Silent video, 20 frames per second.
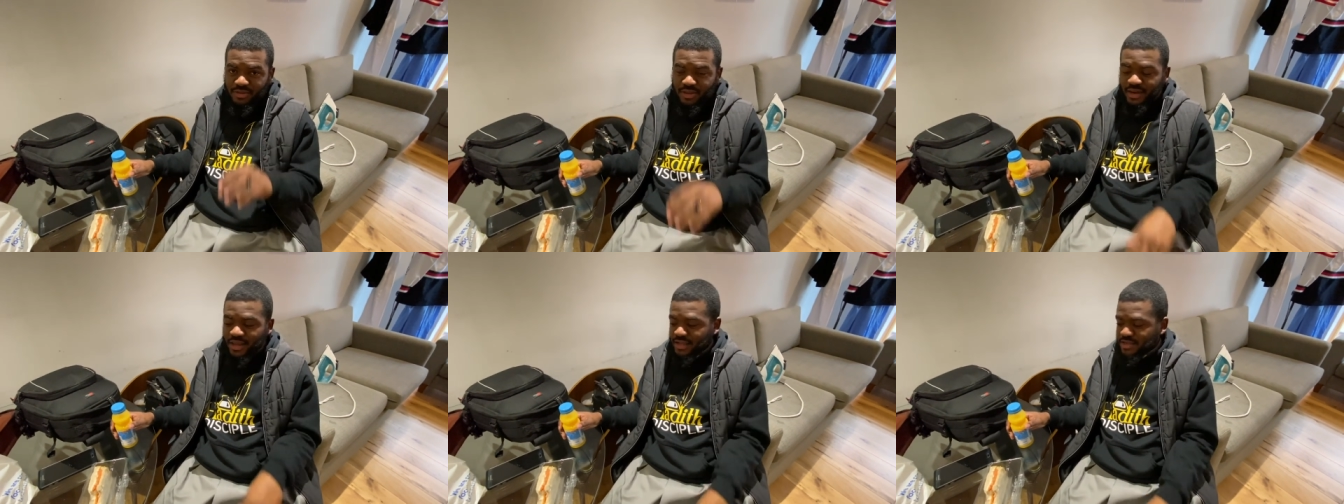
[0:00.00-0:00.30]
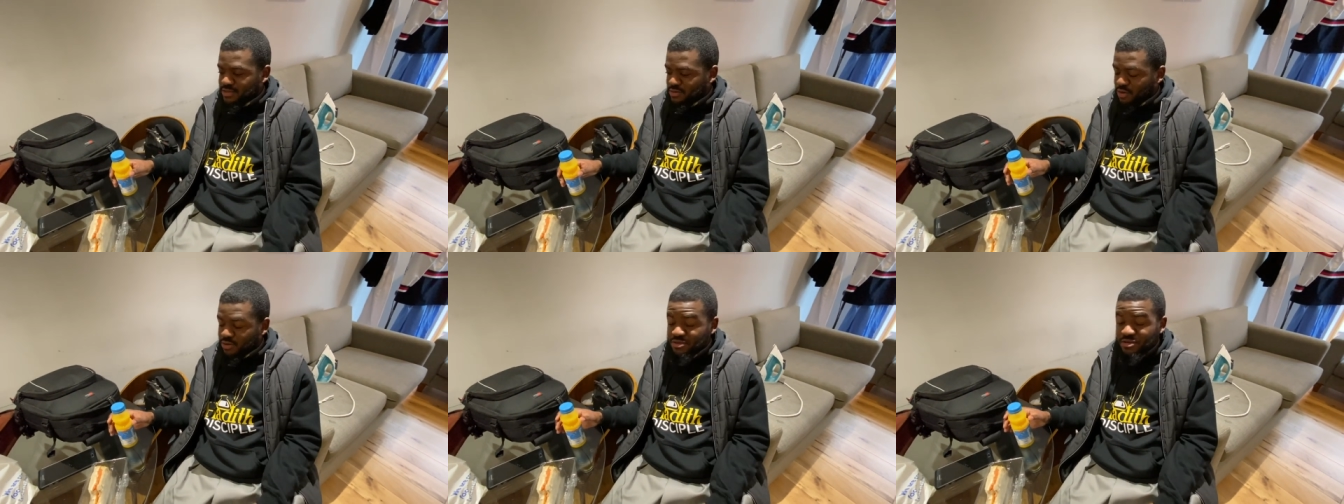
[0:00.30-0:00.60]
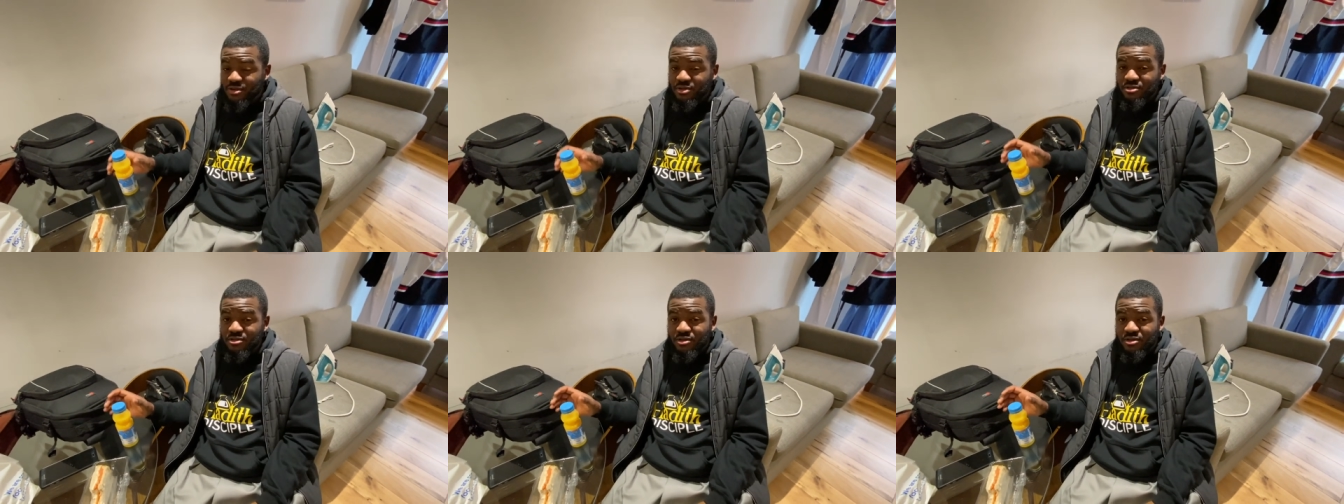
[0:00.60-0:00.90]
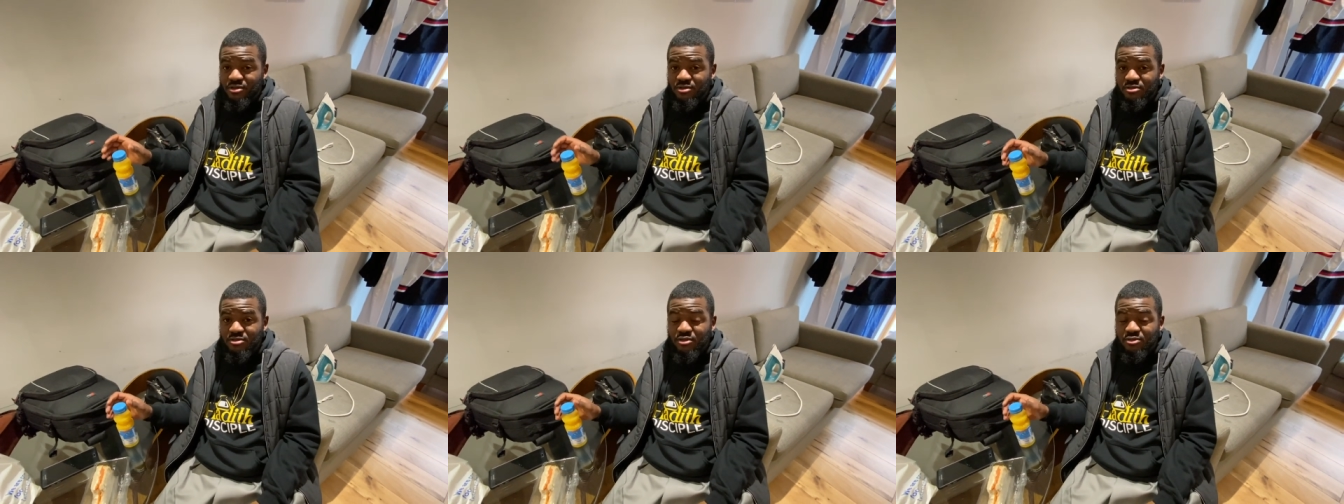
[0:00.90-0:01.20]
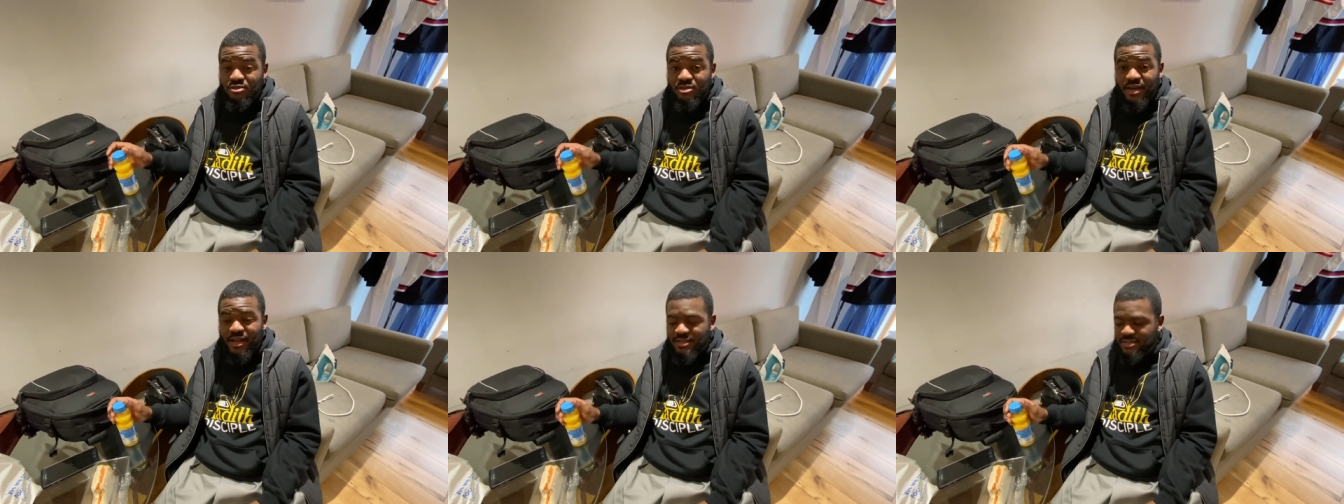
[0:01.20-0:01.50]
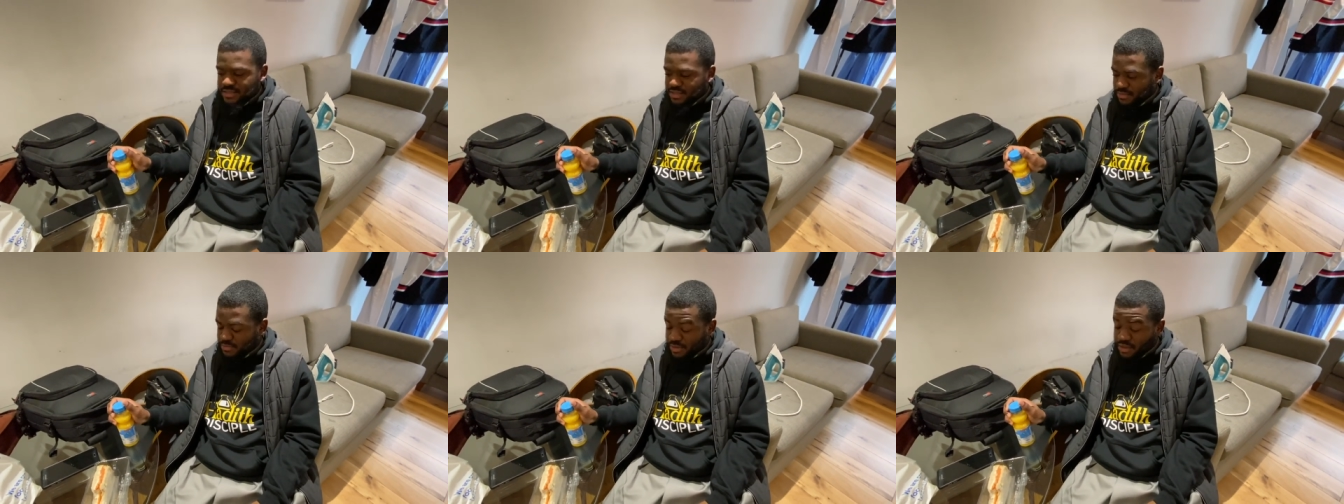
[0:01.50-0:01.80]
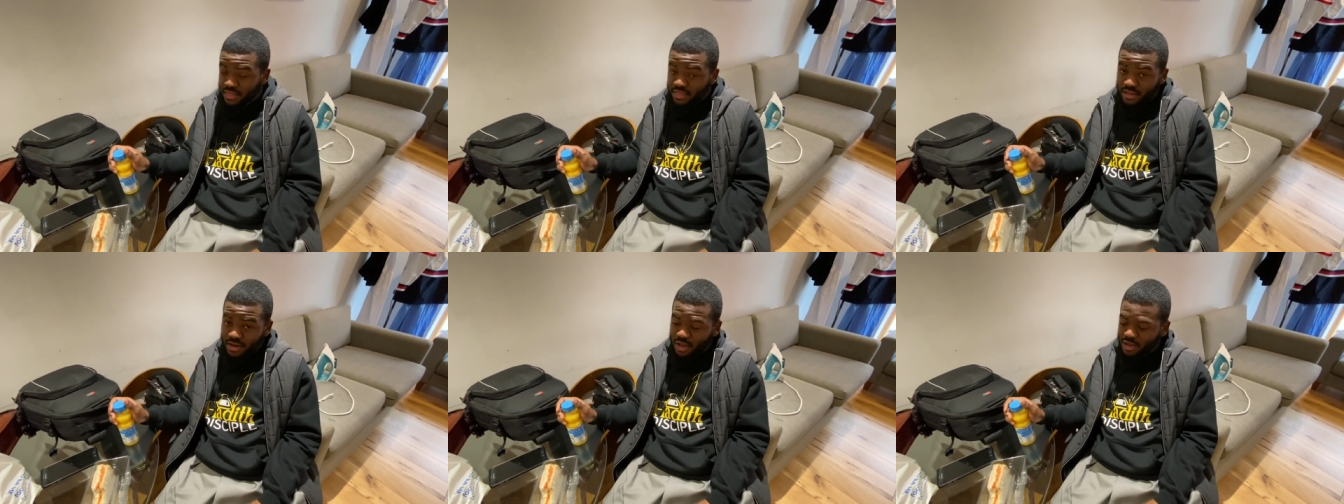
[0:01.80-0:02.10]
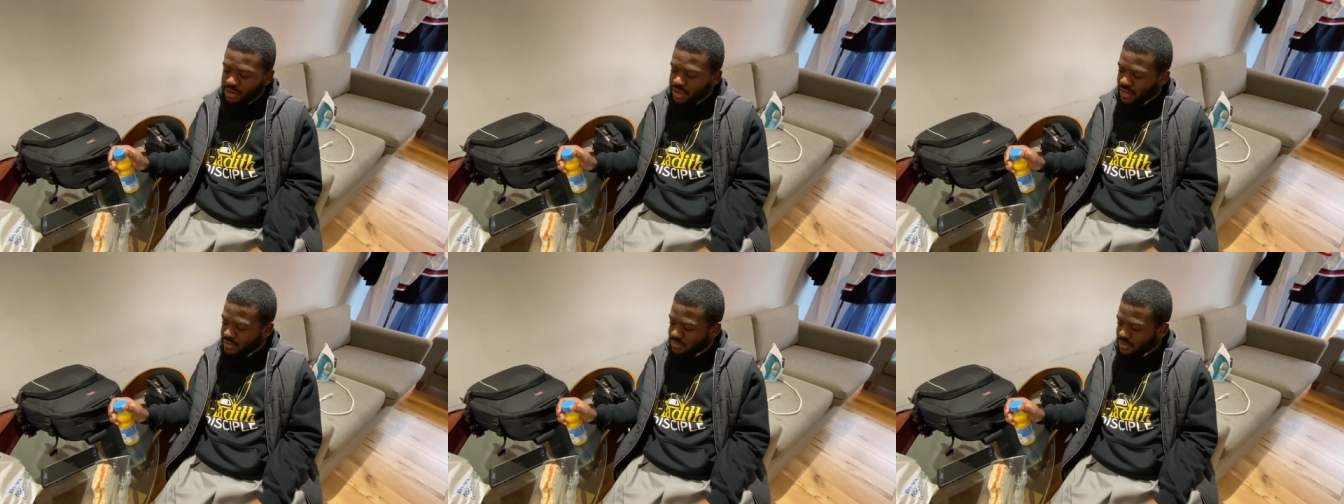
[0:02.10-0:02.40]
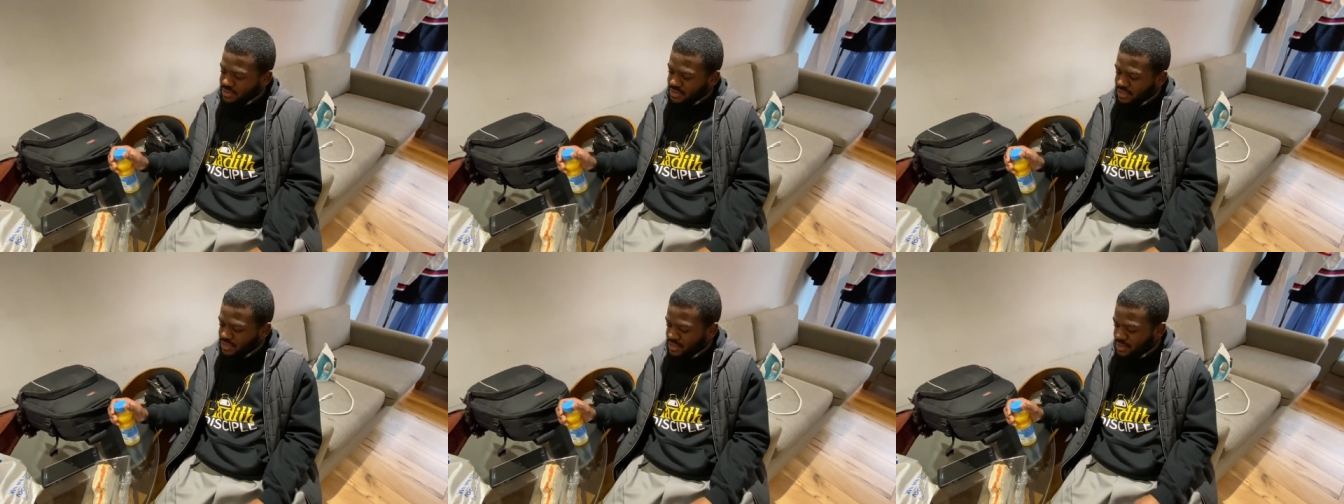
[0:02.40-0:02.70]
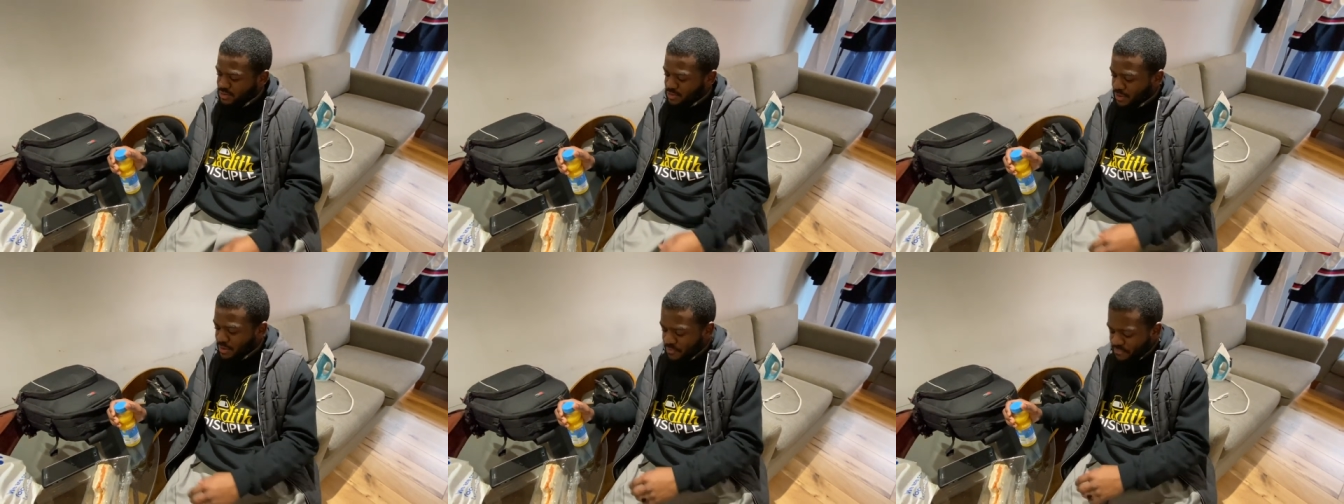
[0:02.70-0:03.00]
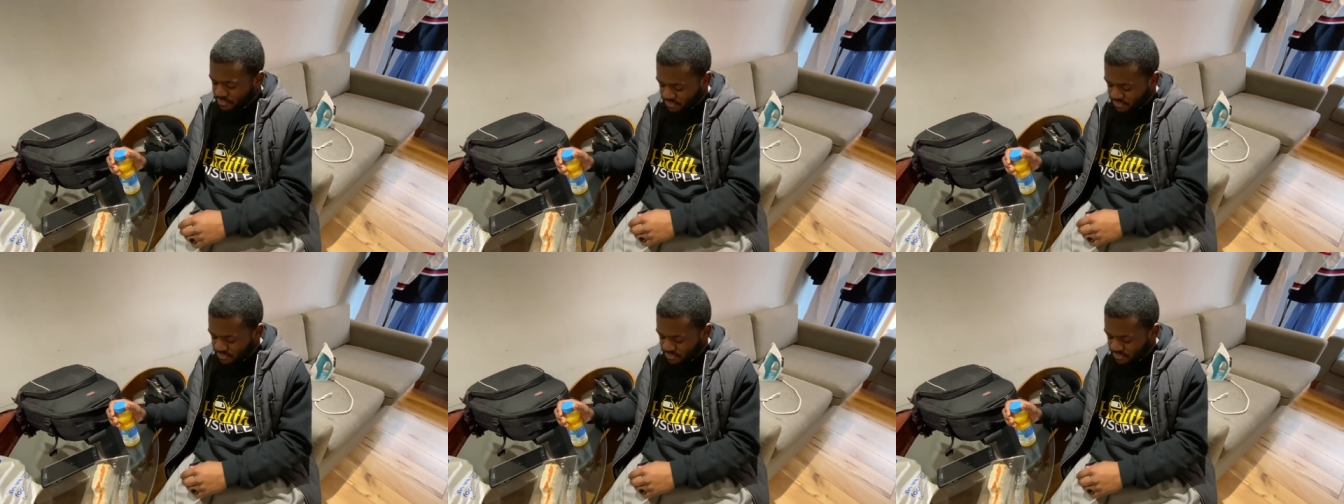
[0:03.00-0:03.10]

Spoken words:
the last day that you guys might see as well.